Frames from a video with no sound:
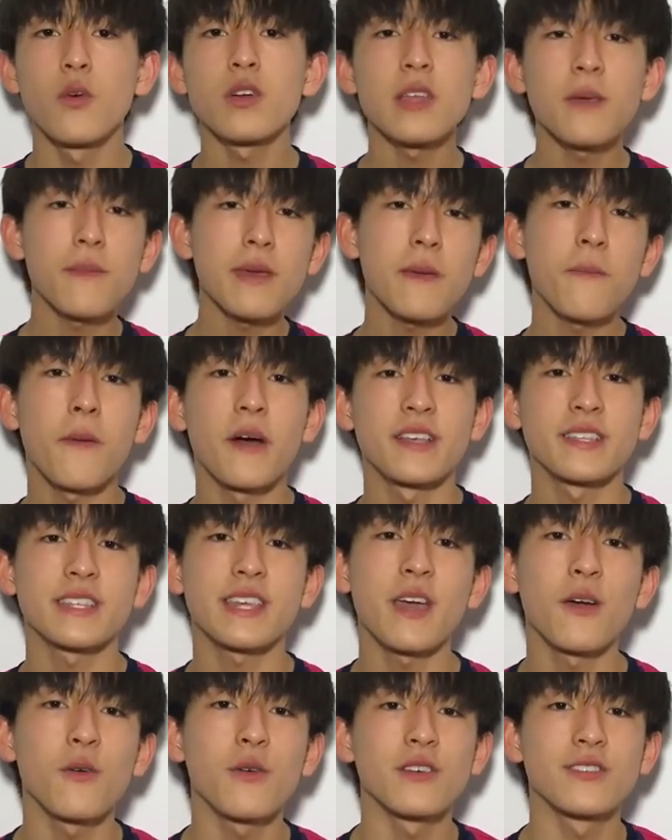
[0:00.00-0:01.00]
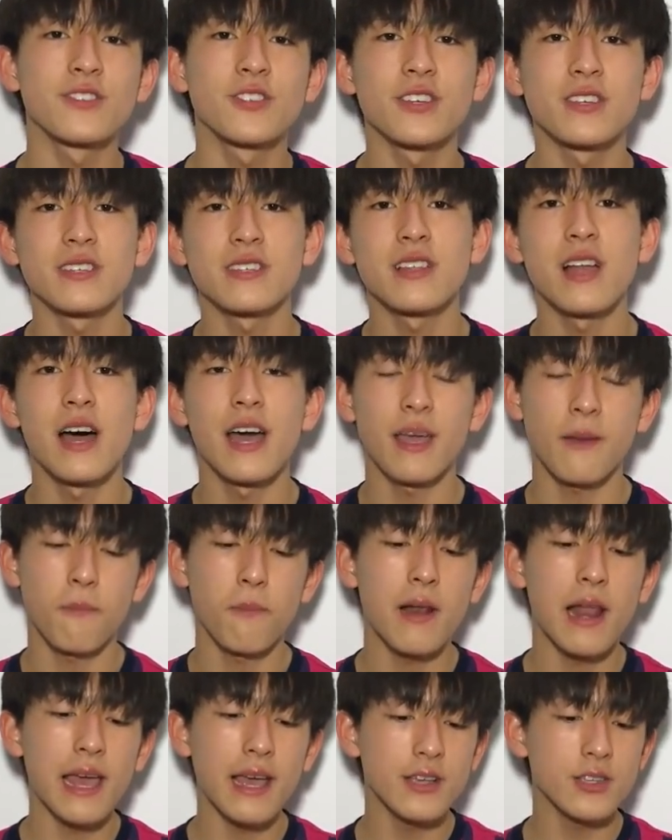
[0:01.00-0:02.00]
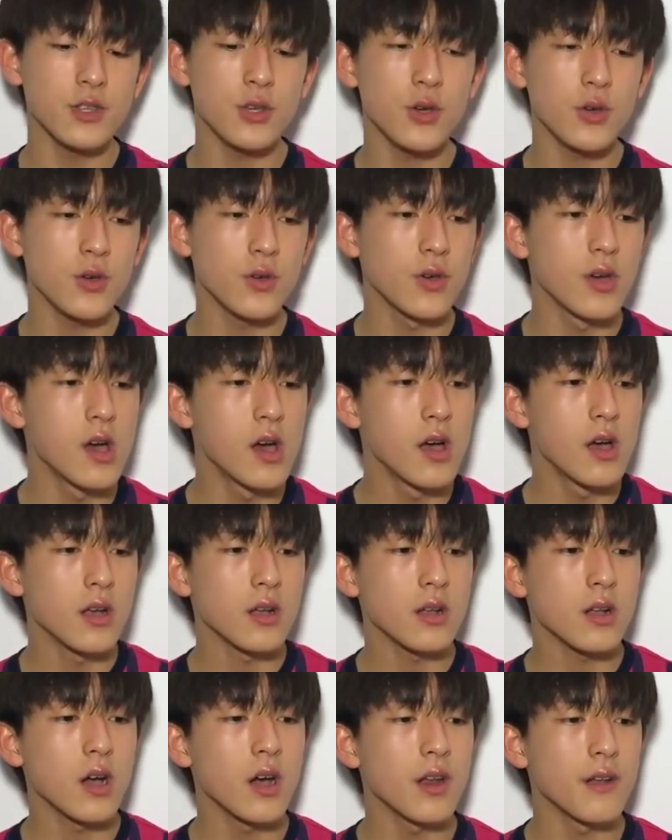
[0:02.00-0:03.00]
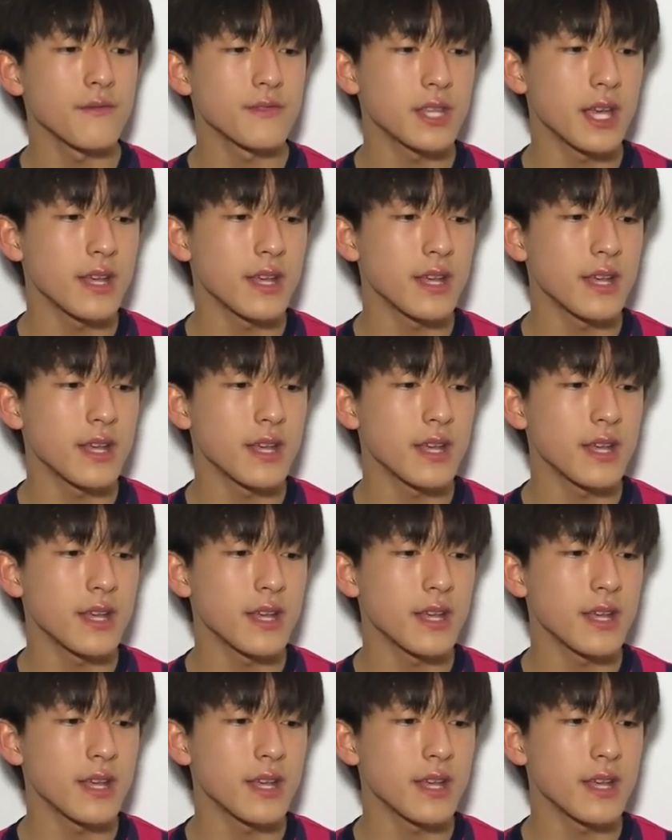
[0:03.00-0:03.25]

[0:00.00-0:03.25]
What they mean by skill is just like players who kind of